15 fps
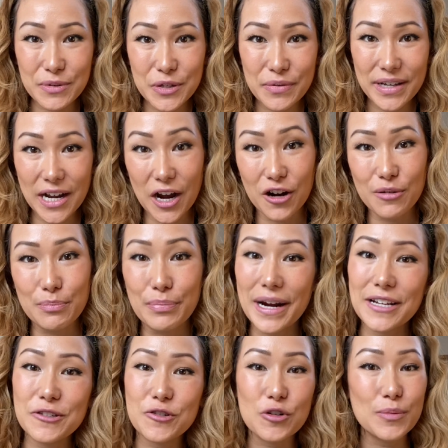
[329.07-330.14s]
doing our
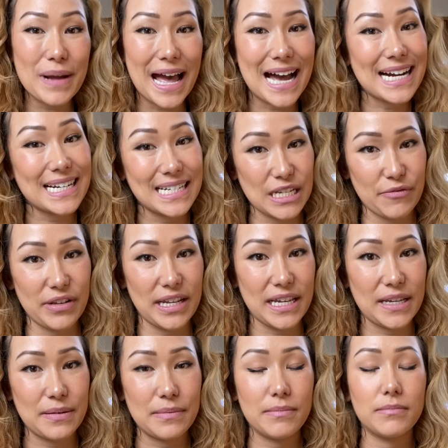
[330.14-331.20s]
brainstorm activity.